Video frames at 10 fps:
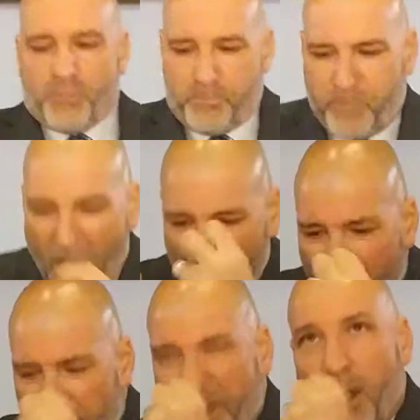ball
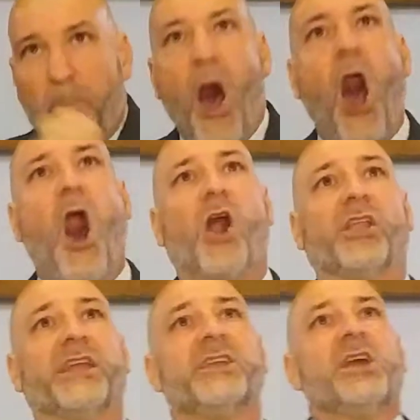up in a ball
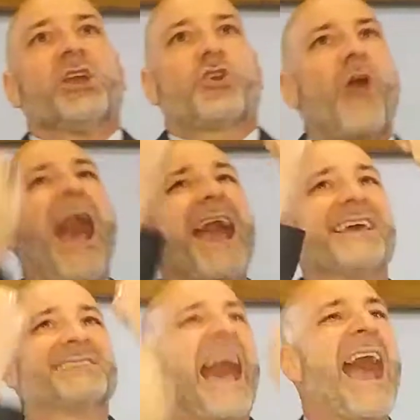and cry
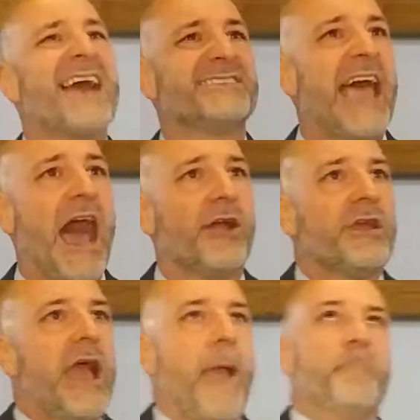his eyes
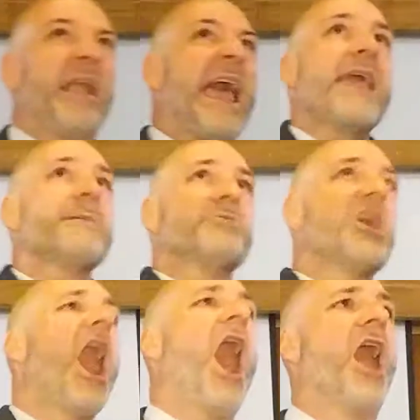out and blame
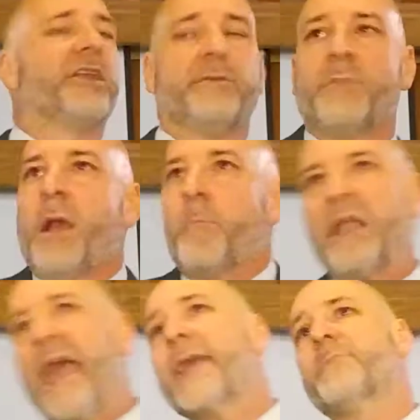God and
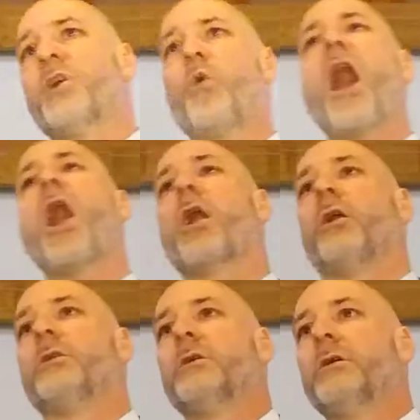blame the
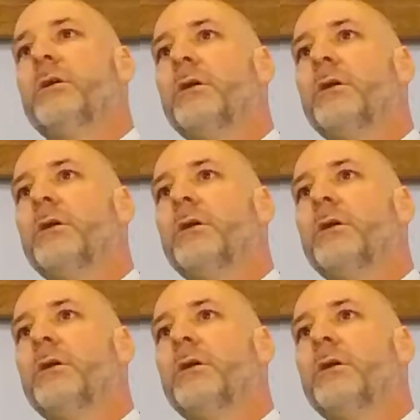world.